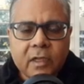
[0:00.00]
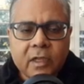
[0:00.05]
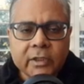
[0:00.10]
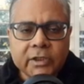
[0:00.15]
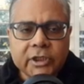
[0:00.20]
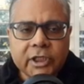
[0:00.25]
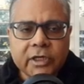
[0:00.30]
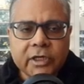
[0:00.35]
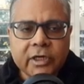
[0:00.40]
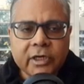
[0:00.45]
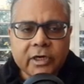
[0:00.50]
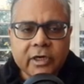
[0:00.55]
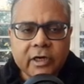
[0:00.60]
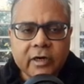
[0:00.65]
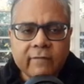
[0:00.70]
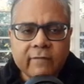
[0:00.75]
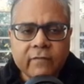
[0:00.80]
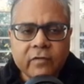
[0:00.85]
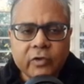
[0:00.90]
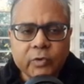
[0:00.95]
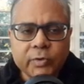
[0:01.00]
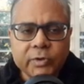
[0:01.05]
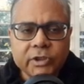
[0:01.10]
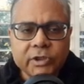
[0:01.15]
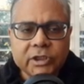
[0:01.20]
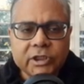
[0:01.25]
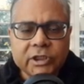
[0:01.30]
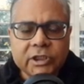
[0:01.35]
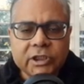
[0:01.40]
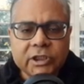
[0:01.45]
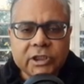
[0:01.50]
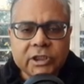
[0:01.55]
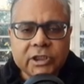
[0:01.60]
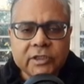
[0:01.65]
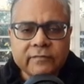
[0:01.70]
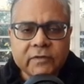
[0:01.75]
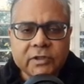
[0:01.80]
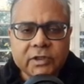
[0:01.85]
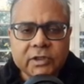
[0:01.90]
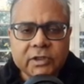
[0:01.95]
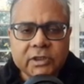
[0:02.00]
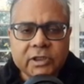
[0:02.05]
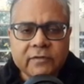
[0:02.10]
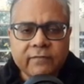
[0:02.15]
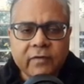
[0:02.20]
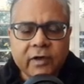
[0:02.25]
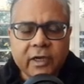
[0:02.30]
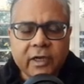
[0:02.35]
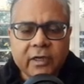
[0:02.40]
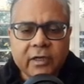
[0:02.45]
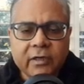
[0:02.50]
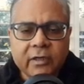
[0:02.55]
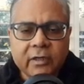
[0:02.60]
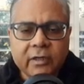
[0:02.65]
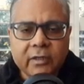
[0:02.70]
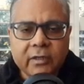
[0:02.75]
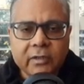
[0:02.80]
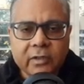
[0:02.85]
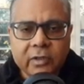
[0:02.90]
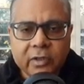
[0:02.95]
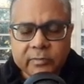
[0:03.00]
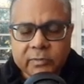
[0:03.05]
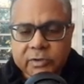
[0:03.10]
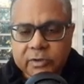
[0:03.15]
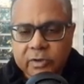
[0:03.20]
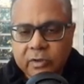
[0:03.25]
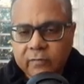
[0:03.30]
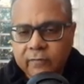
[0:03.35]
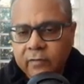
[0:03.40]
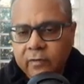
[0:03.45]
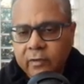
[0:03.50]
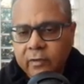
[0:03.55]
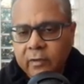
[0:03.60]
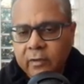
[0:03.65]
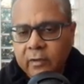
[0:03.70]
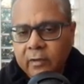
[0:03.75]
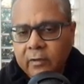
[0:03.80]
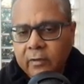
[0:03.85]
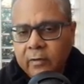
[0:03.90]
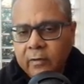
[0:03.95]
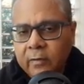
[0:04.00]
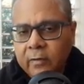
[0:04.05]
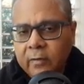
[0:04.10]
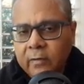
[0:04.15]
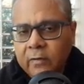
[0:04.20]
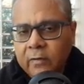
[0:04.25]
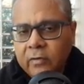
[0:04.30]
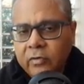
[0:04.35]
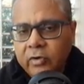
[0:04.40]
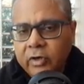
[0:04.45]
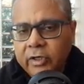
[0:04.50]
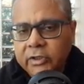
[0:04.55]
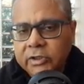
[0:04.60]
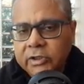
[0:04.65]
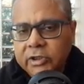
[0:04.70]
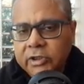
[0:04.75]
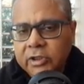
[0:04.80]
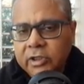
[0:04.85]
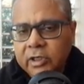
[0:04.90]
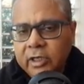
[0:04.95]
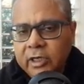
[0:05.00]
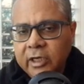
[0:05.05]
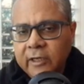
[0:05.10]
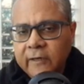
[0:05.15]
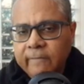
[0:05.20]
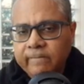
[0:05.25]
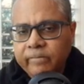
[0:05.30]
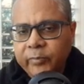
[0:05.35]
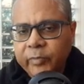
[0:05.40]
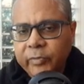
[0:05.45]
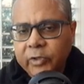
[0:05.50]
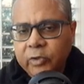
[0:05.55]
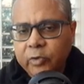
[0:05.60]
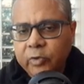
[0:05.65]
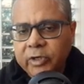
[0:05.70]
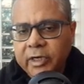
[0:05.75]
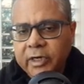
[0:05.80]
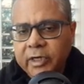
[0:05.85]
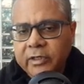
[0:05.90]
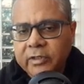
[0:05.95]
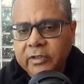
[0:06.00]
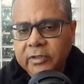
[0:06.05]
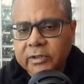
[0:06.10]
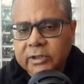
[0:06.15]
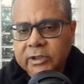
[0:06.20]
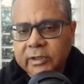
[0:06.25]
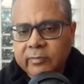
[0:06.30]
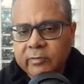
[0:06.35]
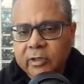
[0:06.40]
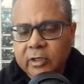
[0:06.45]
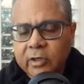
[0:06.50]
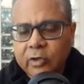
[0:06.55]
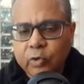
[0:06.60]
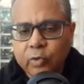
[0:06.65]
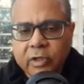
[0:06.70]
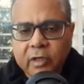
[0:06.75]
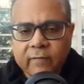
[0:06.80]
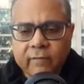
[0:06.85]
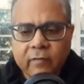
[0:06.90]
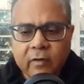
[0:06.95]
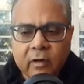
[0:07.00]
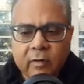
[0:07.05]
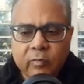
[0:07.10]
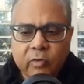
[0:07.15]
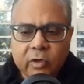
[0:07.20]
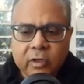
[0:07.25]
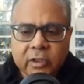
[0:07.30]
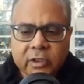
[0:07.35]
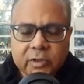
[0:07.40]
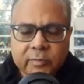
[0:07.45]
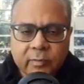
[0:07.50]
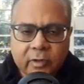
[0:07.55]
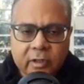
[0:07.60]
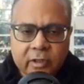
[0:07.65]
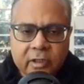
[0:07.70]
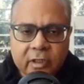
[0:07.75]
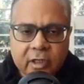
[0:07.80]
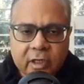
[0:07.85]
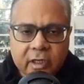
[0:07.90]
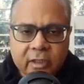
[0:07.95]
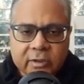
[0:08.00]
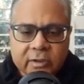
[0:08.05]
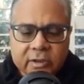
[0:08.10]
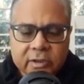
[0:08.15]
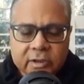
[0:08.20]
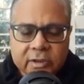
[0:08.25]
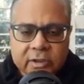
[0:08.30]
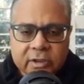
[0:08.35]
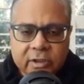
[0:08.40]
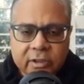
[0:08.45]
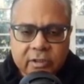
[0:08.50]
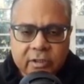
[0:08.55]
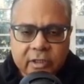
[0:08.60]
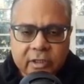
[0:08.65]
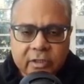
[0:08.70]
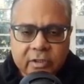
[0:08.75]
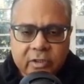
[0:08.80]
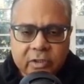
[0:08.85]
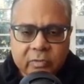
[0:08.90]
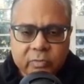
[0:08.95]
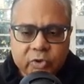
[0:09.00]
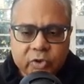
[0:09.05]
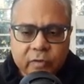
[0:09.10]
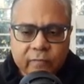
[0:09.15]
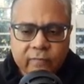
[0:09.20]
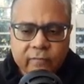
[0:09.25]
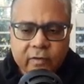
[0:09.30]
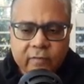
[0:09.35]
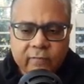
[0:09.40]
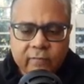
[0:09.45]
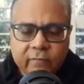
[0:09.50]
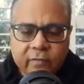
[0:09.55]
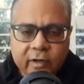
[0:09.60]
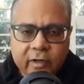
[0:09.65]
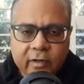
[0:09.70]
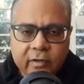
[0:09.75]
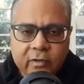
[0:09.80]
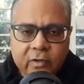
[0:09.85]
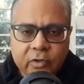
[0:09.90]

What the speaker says: jet aircraft, you use CT, which is defined in terms of trust, and you get the similar looking formulas, but the answers are in terms of different